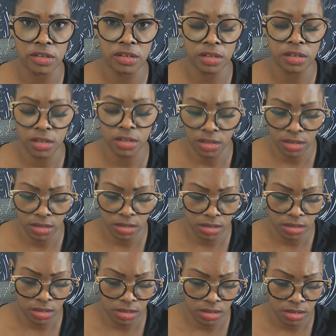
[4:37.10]

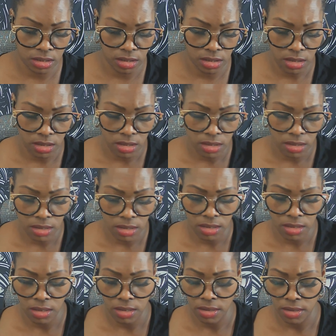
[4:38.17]

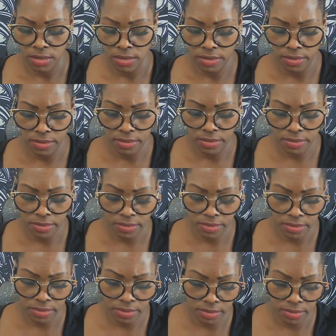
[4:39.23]

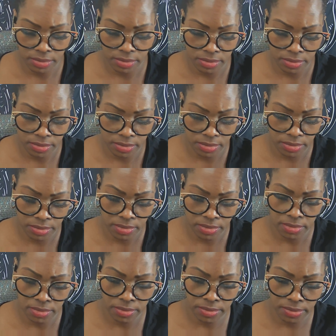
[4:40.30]

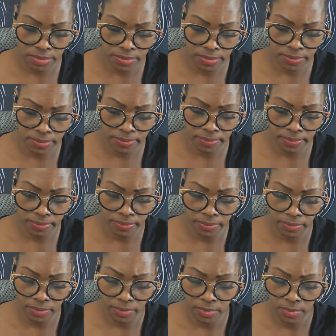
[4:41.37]

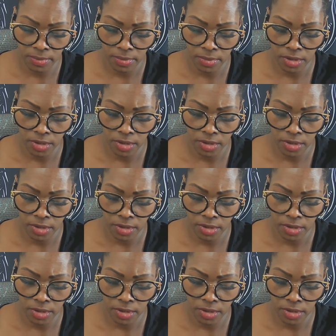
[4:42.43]
Nobody speaks.